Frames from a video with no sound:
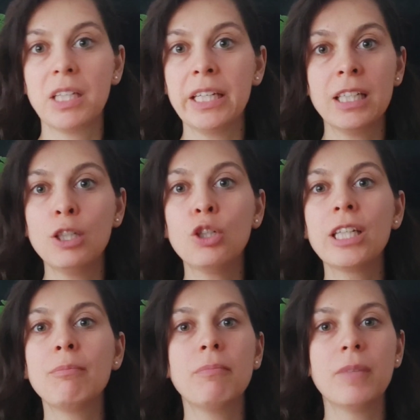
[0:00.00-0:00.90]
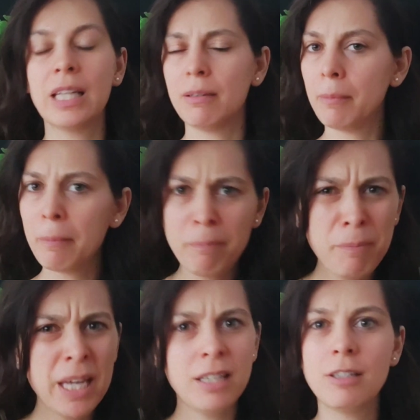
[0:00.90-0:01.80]
it can look in
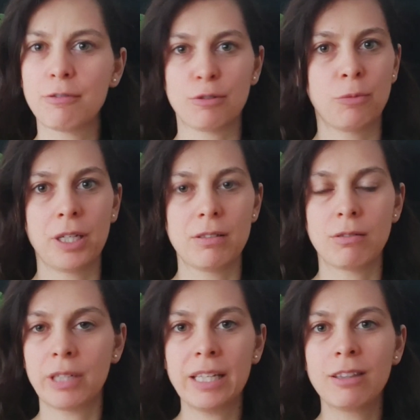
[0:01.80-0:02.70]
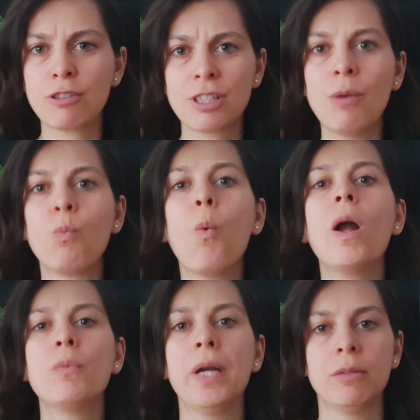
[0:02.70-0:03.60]
many different ways, okay? There's not
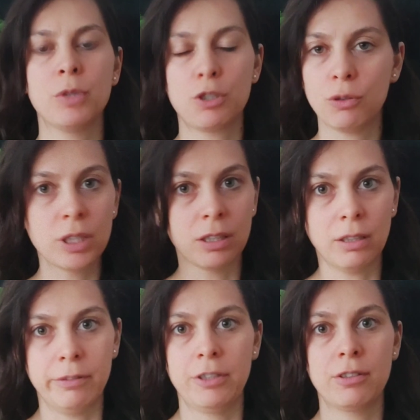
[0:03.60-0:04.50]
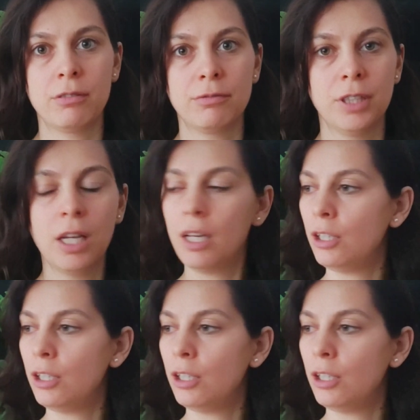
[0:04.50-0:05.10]
one way in which you can love yourself.